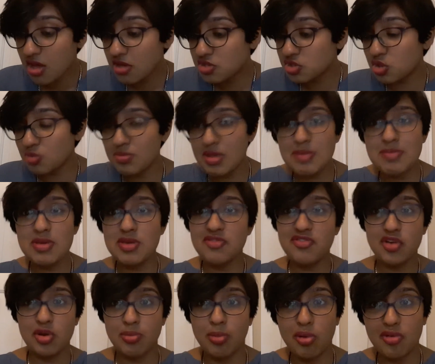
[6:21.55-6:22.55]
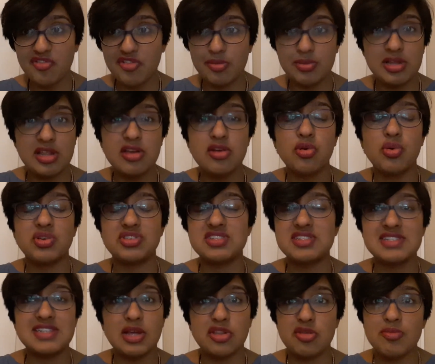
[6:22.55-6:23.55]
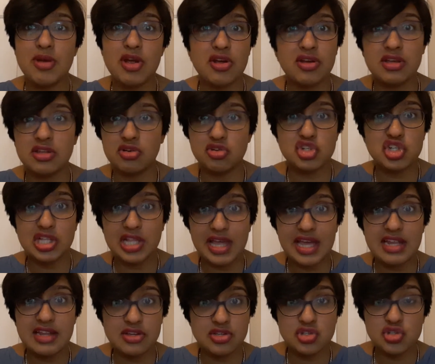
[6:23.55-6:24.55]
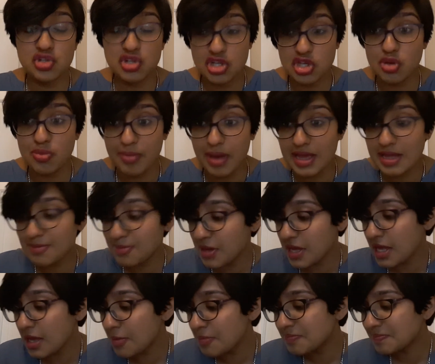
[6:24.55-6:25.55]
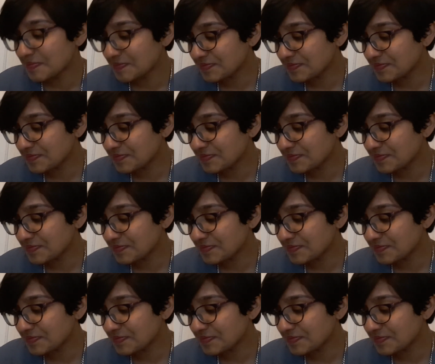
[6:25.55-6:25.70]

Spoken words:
so maybe if you're more familiar with South American or Chilean history, you might be.